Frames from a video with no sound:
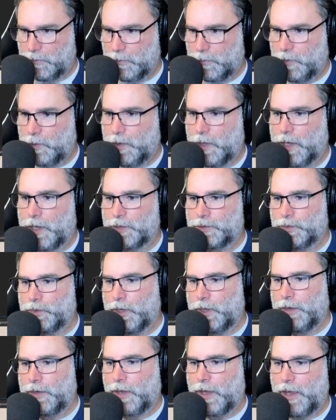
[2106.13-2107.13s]
Yeah, so
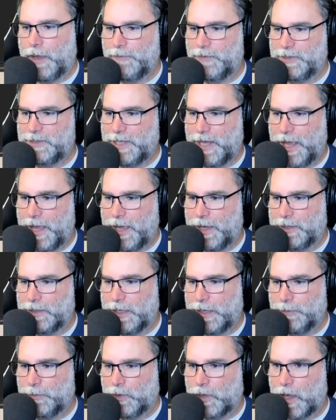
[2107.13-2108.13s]
I have a tag
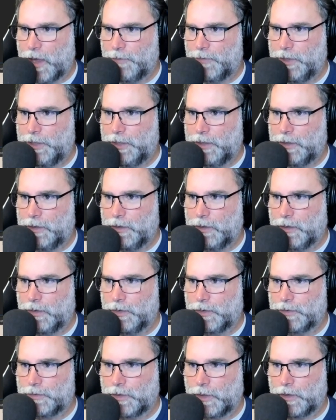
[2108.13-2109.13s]
named lava here on
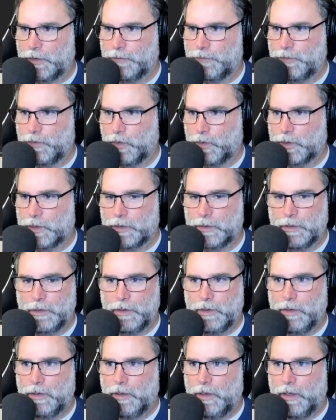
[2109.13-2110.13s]
the floor.
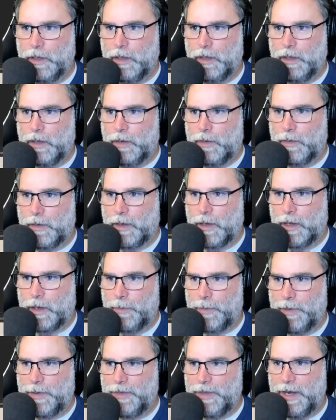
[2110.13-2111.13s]

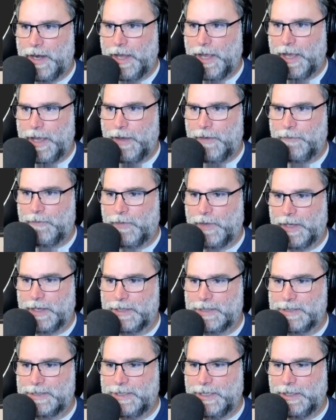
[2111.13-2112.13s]
And then I have like
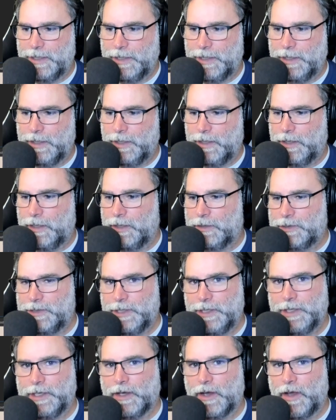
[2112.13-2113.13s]
ceiling.
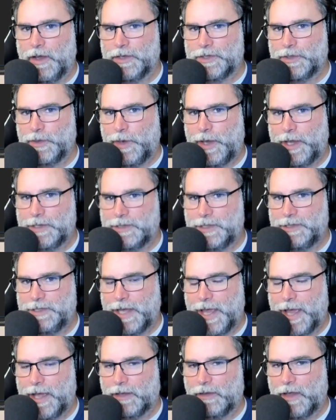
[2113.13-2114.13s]
Ceiling also has the
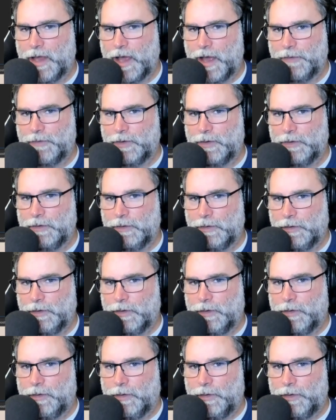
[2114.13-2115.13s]
tag lava.
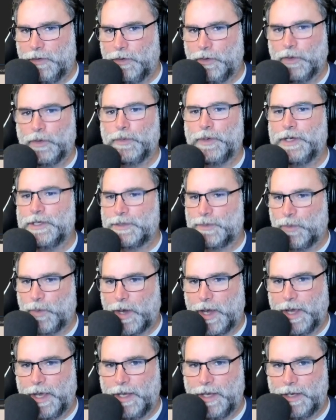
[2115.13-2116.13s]
The only reason
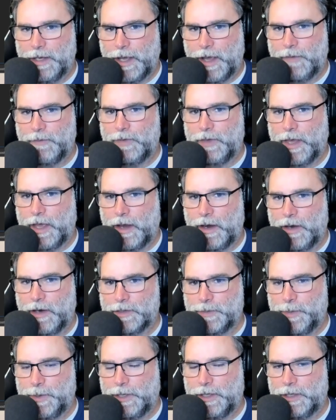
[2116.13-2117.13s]
why I have it there
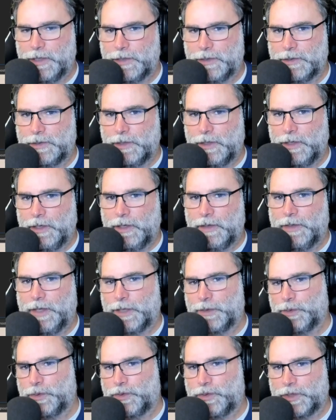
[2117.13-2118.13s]
is because that's
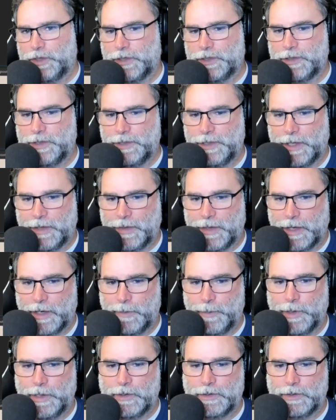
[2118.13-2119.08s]
what triggers the death animation.